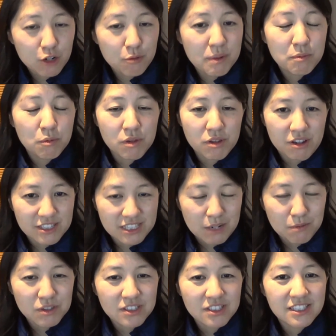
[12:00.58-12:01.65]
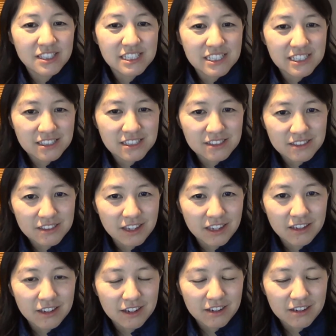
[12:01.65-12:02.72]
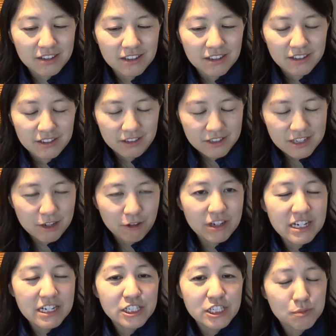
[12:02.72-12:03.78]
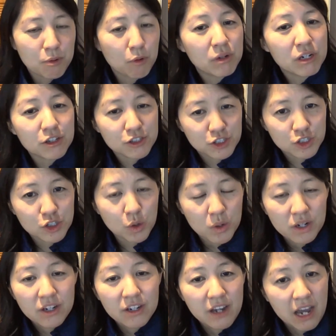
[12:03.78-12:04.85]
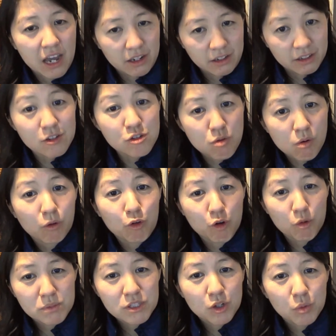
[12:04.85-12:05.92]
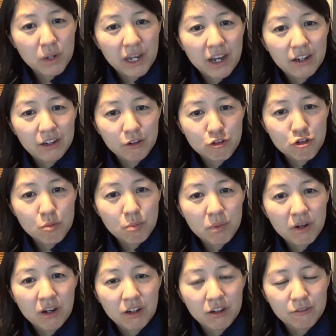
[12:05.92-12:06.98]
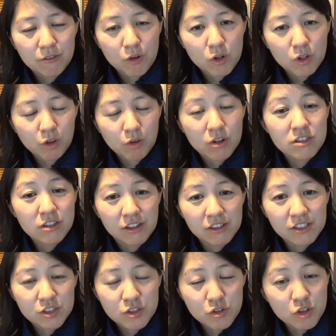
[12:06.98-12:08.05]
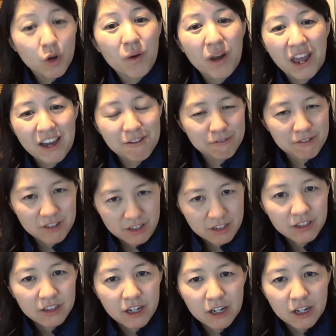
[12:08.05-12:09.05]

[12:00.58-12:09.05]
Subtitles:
studied people with Alzheimer's disease and did their EEGs, but we also had a control group. So we had a group of older adults who don't have